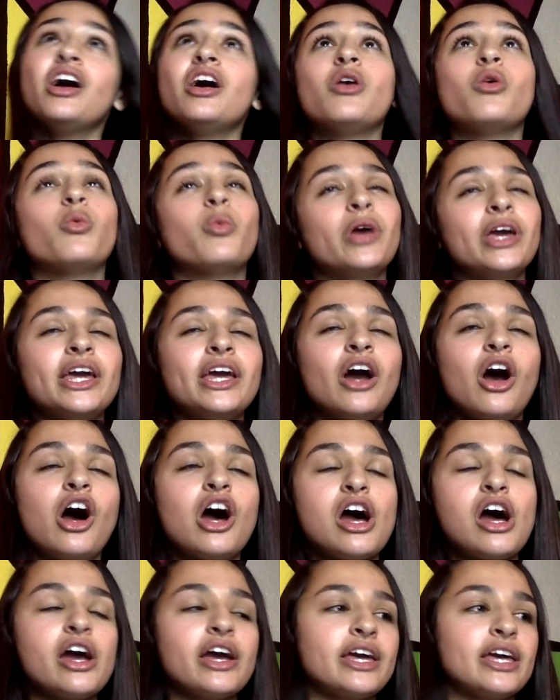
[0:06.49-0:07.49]
We
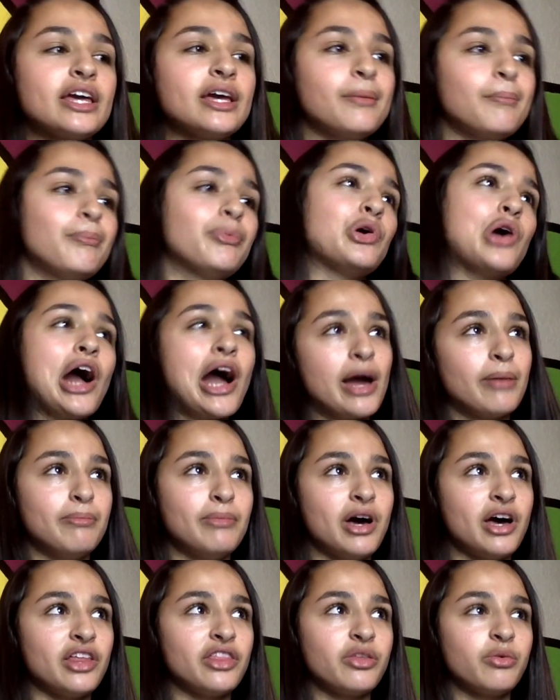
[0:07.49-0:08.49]
are in Pride
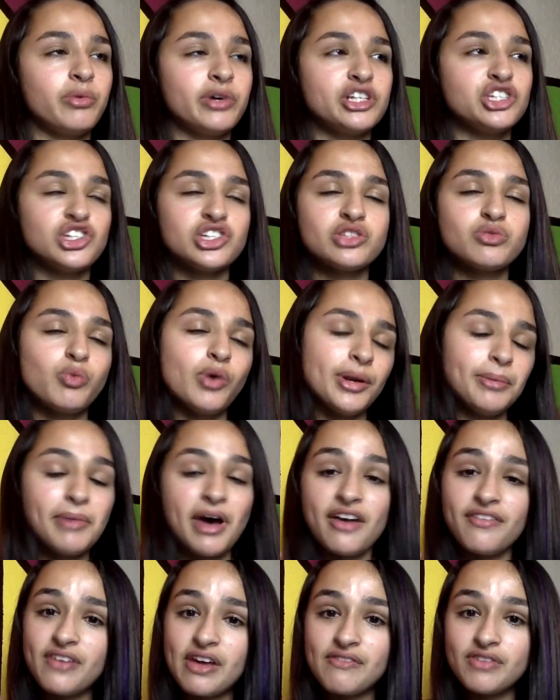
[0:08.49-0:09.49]
Month, which is one of
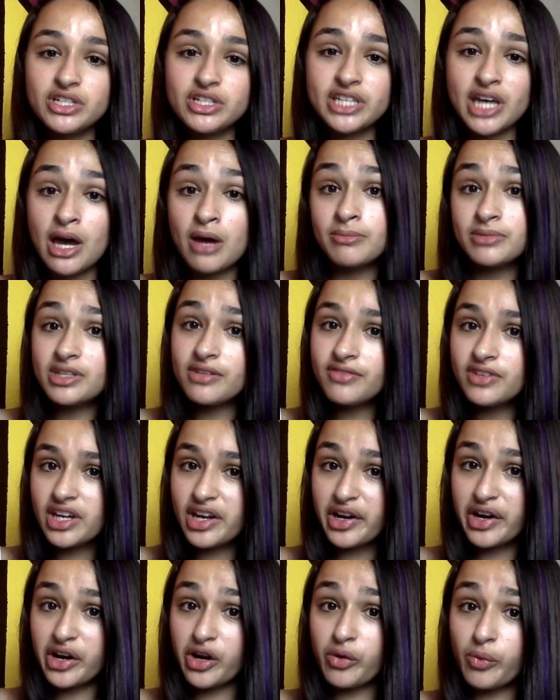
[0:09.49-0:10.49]
my favorite times of
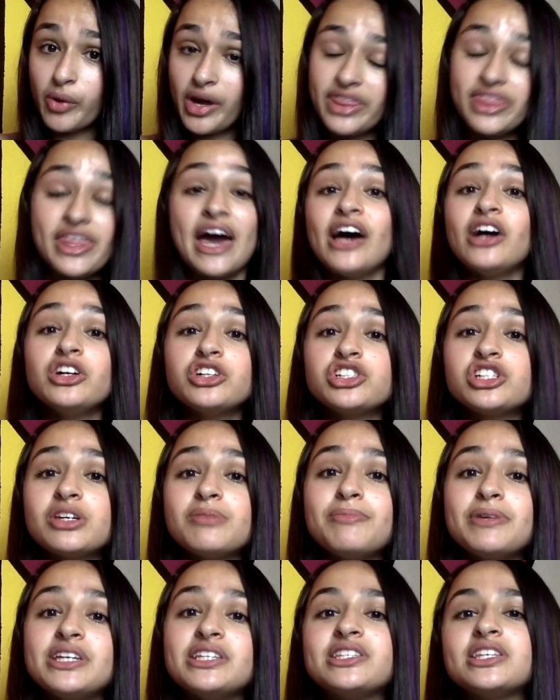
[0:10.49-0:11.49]
year when the
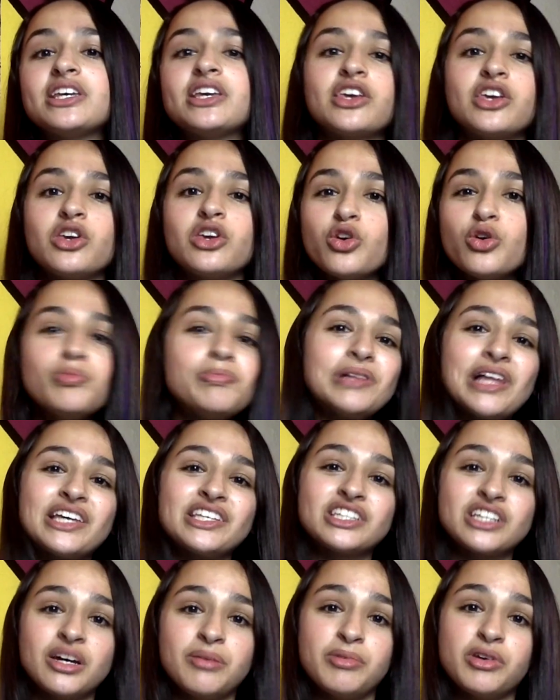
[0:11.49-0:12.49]
LGBTQ
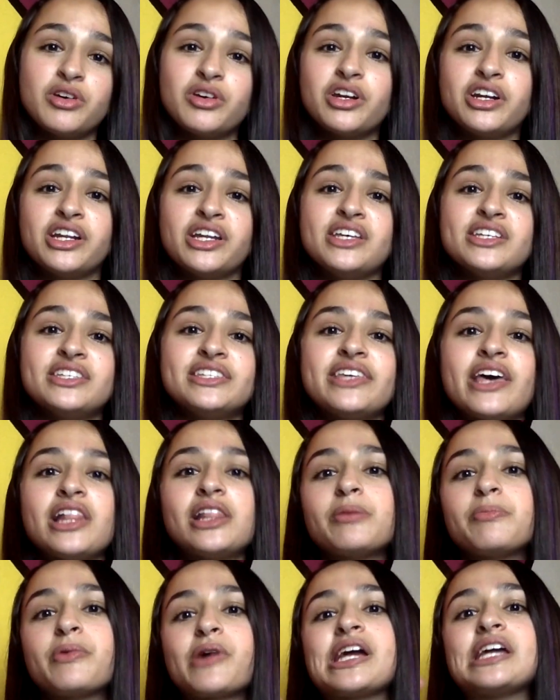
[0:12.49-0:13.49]
plus community
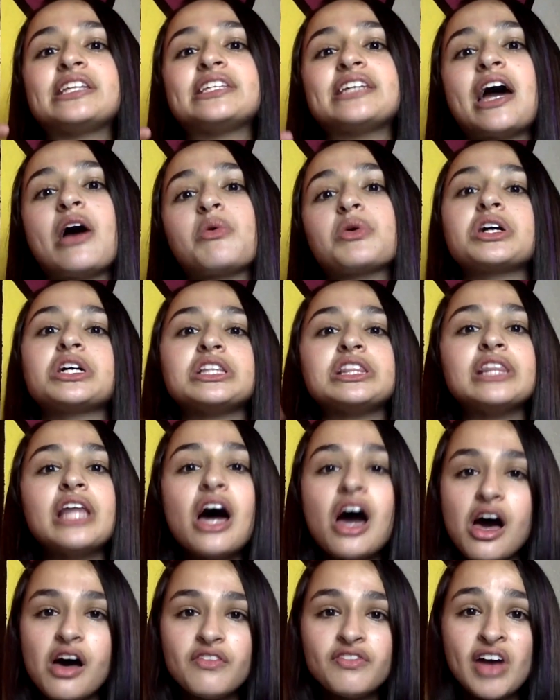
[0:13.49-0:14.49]
celebrates our
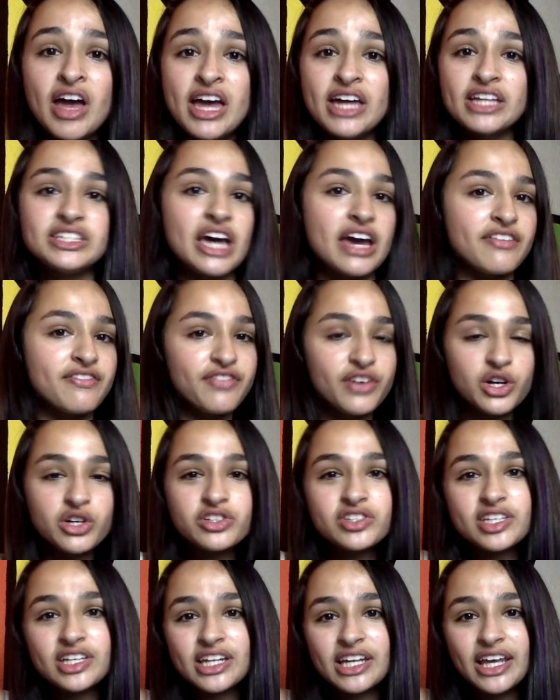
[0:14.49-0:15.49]
love,
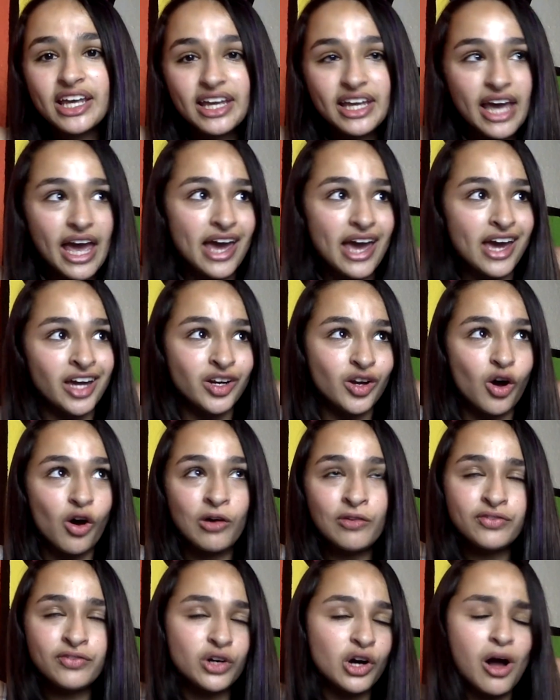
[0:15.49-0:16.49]
diversity, and
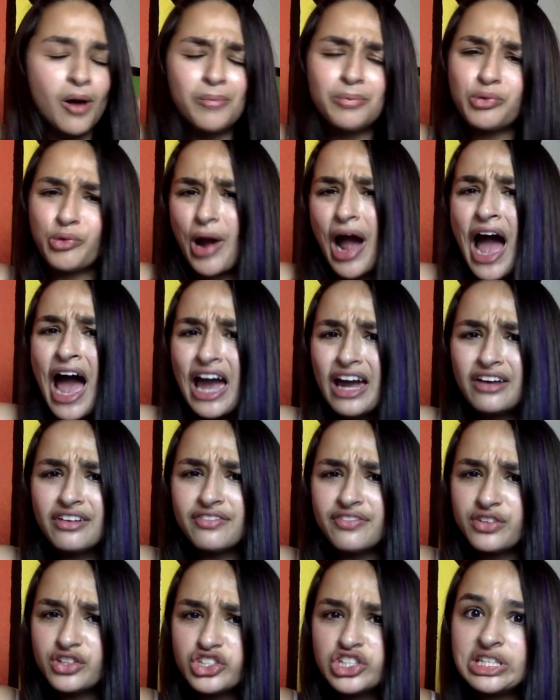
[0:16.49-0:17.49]
overall pride
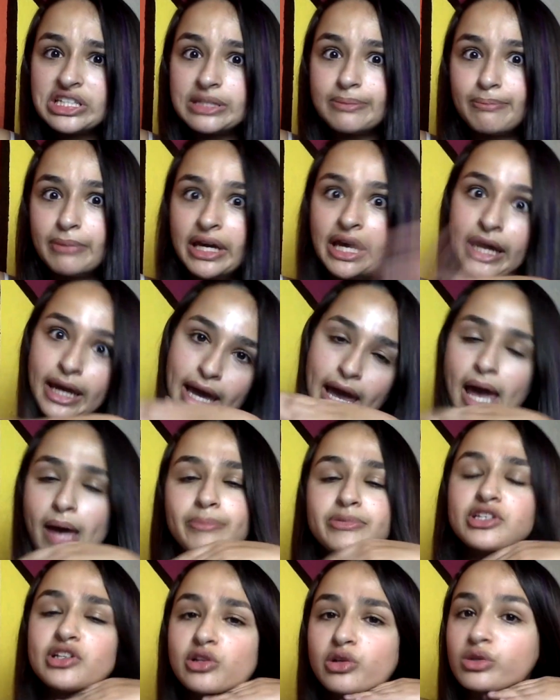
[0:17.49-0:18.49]
for just being
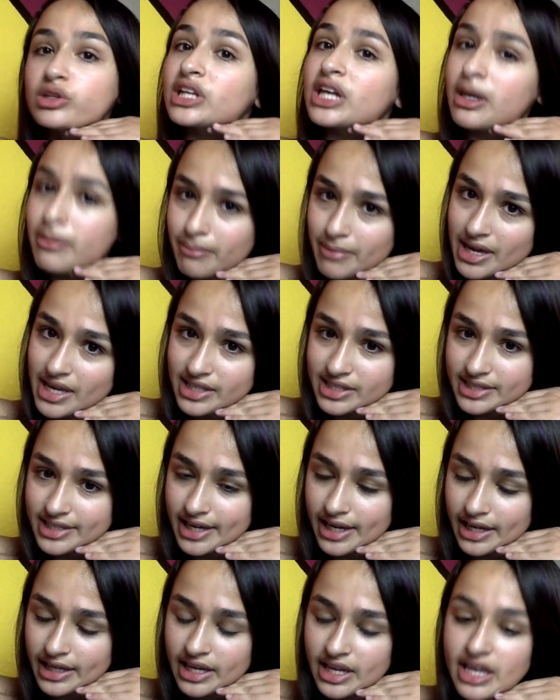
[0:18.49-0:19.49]
absolutely amazing.
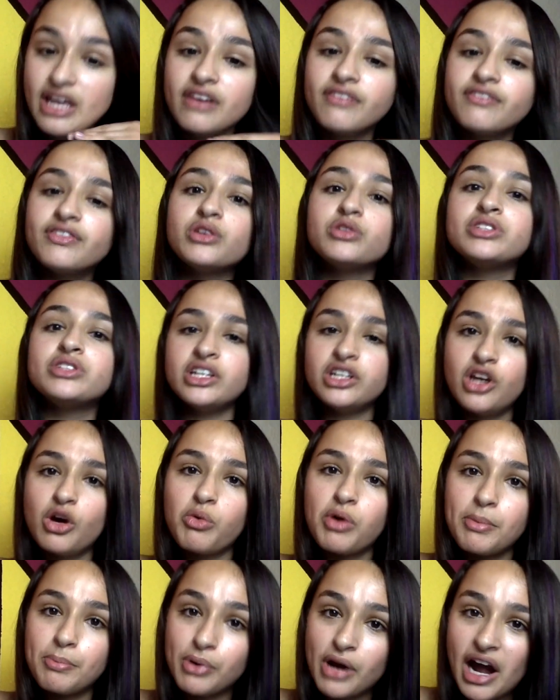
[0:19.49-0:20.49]
If you didn't know
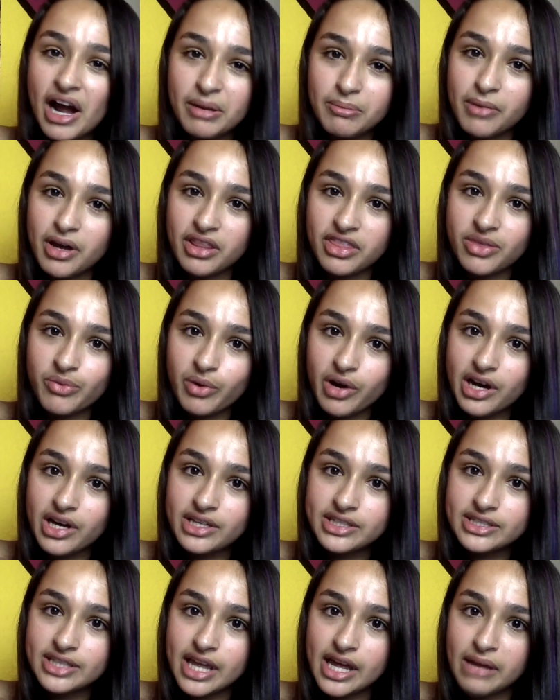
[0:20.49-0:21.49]
what Pride Month was,
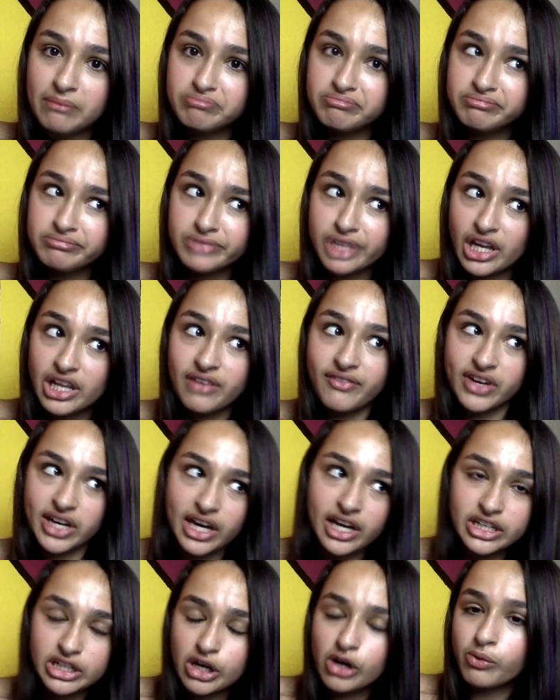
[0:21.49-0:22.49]
then you're living
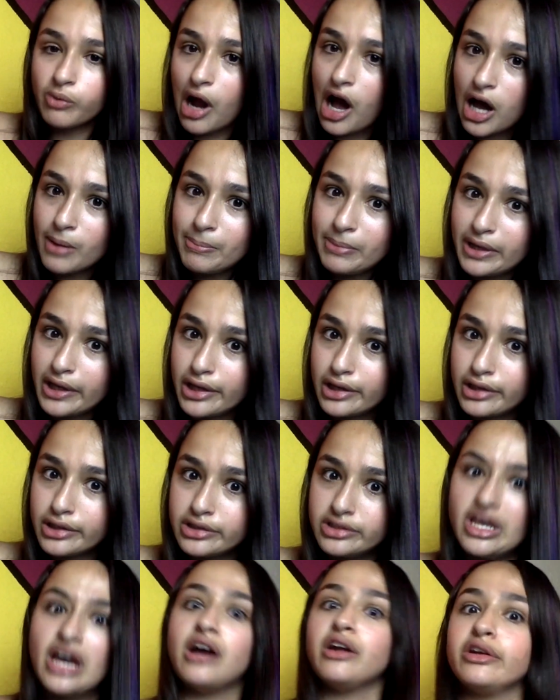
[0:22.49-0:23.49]
under a rock because
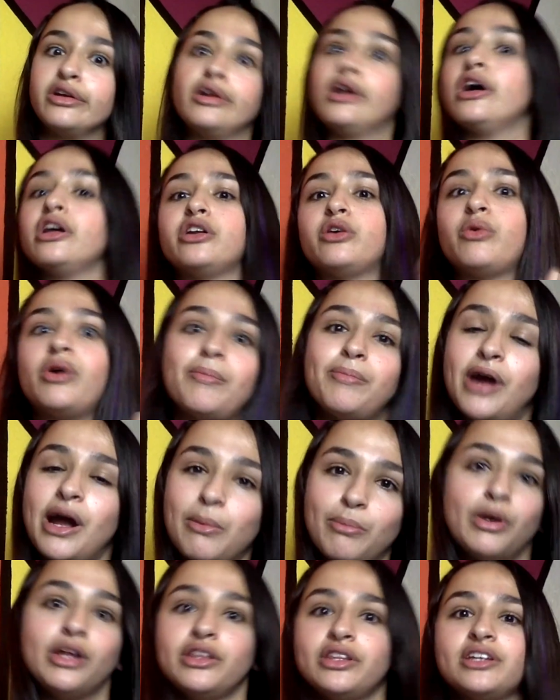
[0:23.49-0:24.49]
how do you not know what Pride
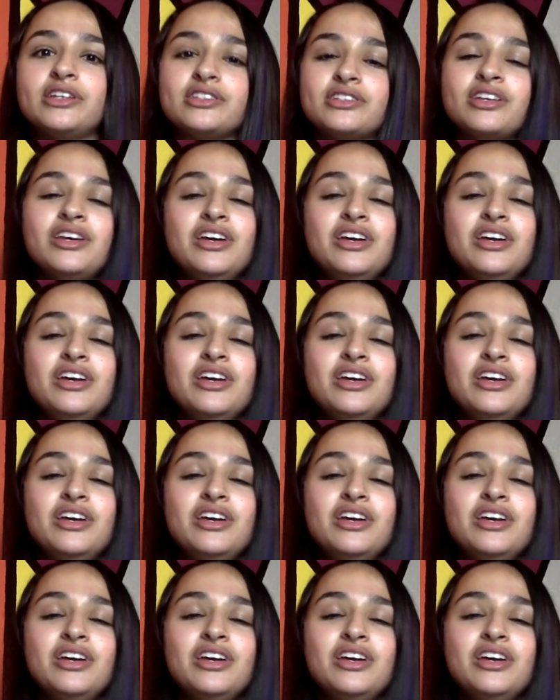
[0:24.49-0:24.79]
Month is?